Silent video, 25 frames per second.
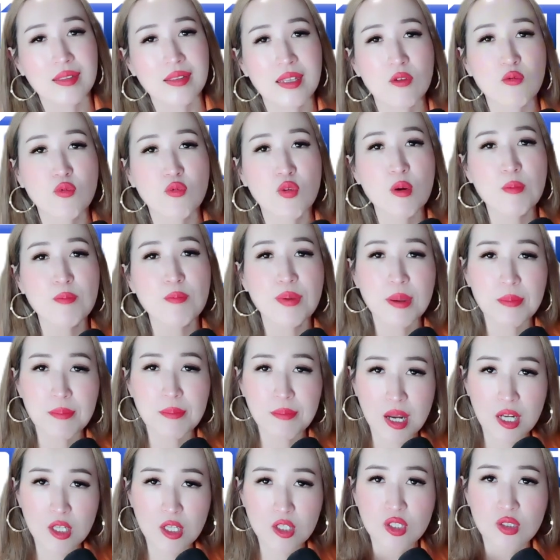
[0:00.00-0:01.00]
there won't be
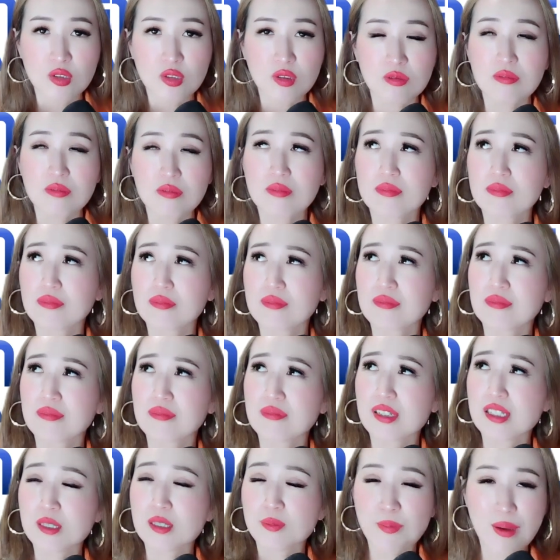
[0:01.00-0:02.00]
much
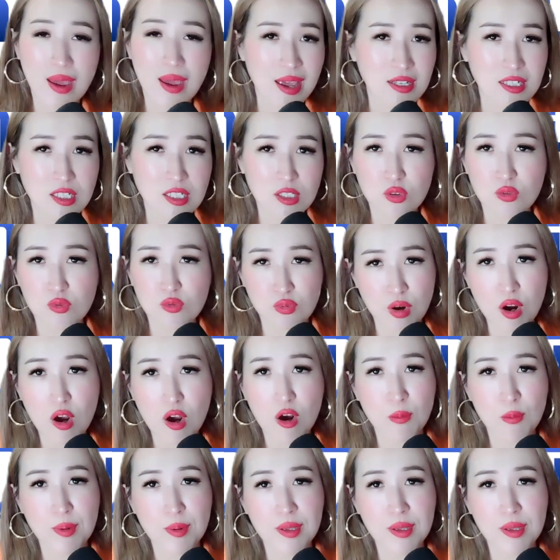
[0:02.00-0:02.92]
space to grow,